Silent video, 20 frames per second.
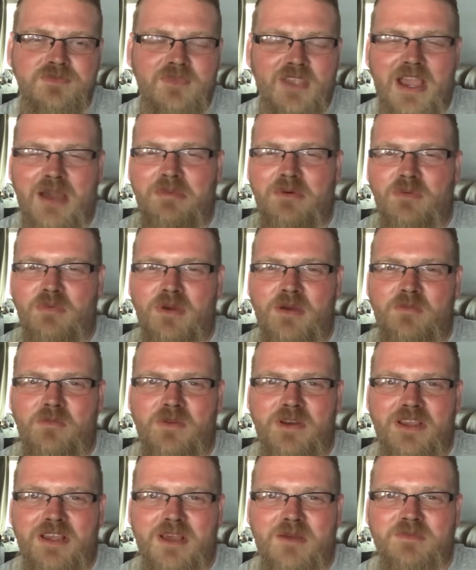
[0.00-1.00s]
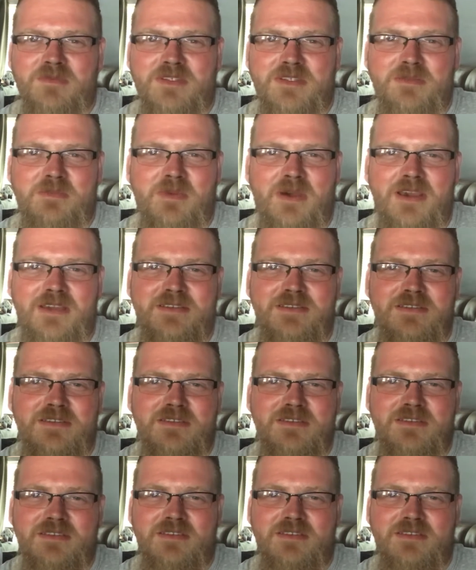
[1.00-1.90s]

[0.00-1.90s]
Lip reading: I'm a wimp when it comes to spices,